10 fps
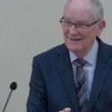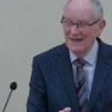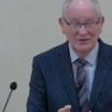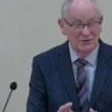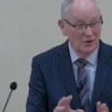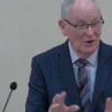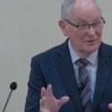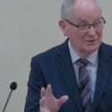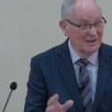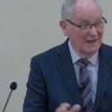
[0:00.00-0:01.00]
Thank
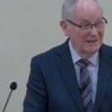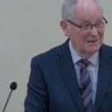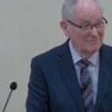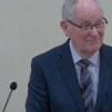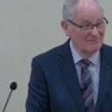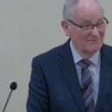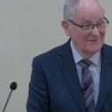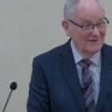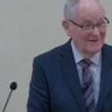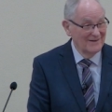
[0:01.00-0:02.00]
God tonight.
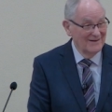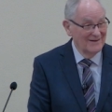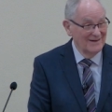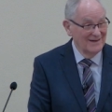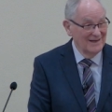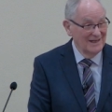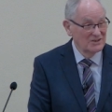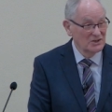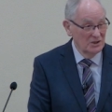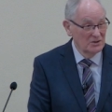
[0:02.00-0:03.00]

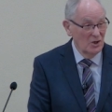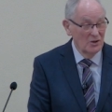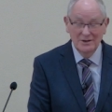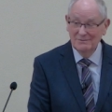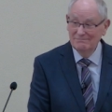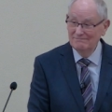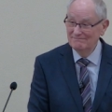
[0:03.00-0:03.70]
He's still talking.